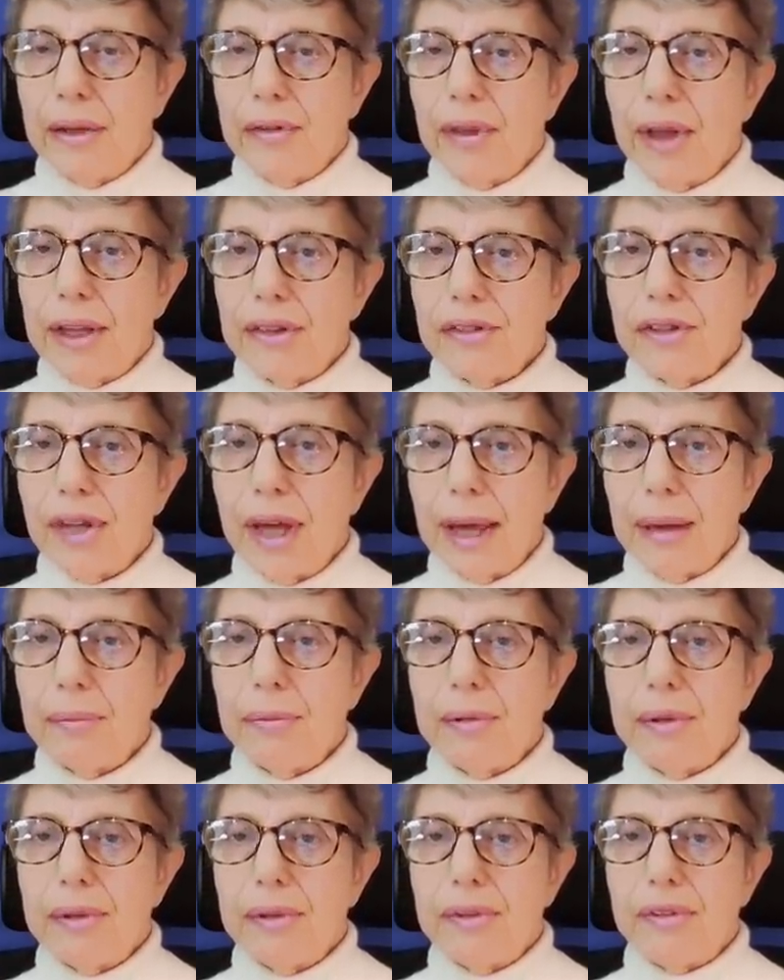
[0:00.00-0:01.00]
that's
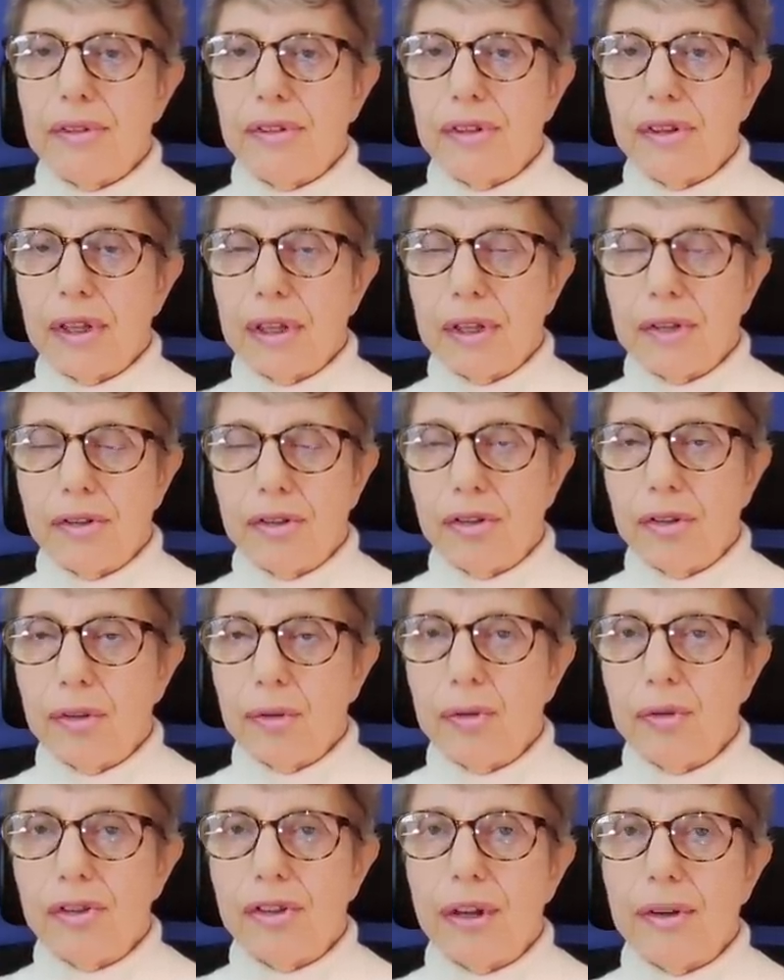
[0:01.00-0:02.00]
happened uh,
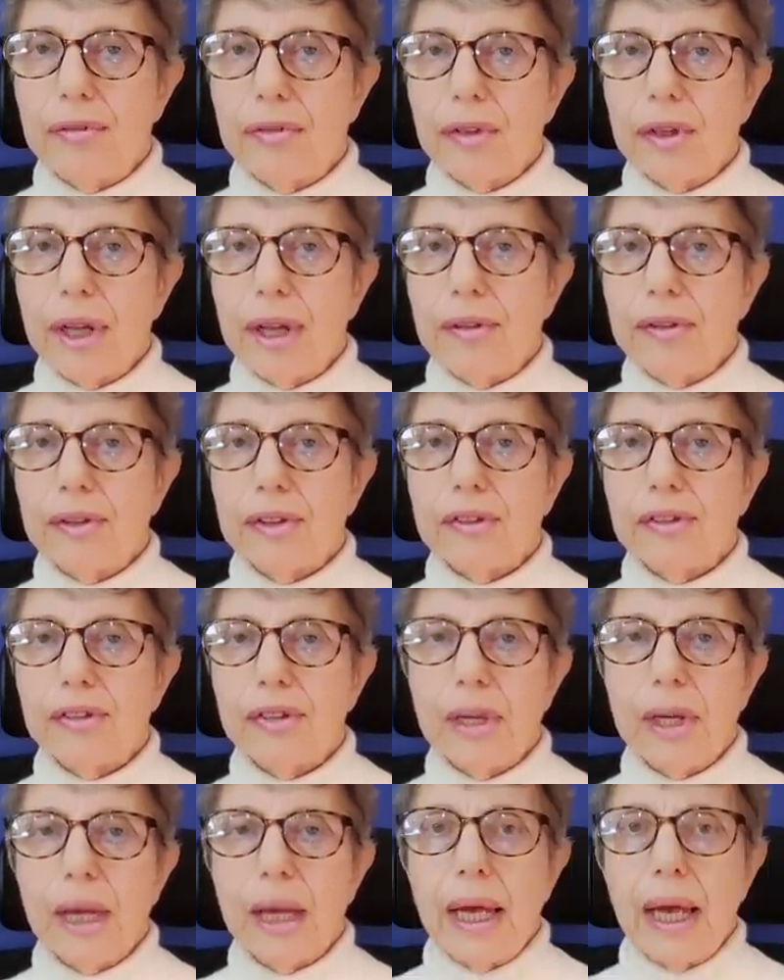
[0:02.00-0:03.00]
to several others.